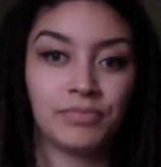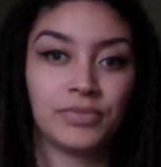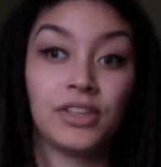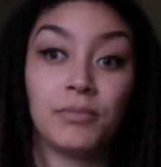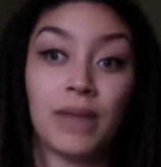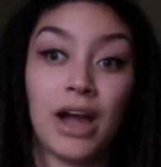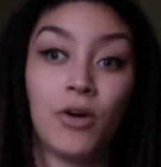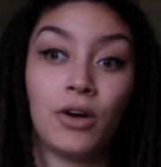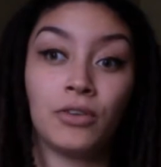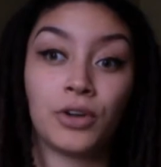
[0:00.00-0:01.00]
the
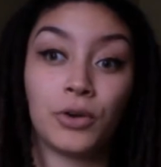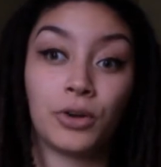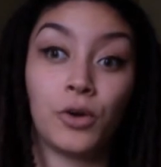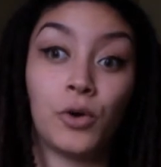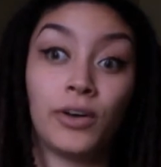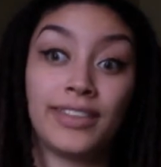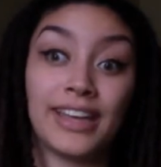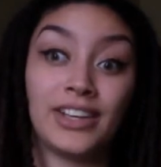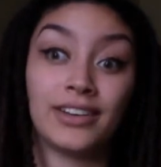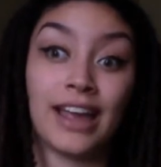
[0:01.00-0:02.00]
amount of coconut oil that
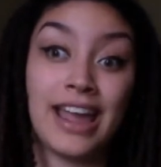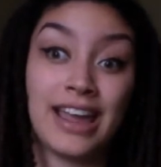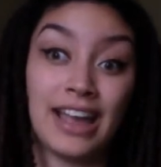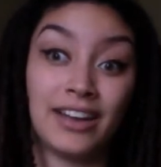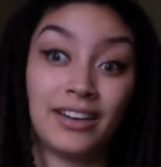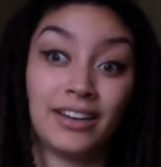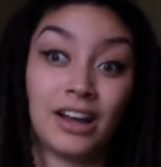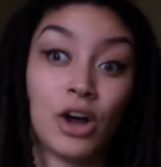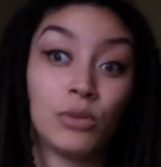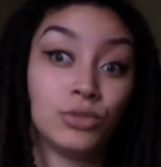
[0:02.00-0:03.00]
your hair
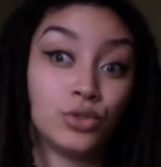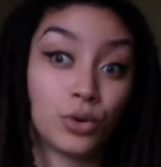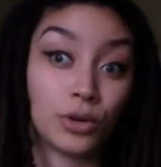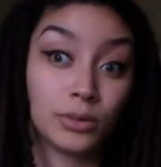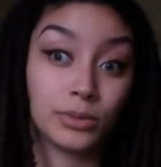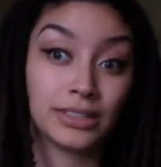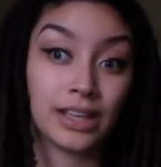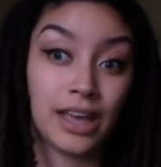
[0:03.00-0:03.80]
absorbs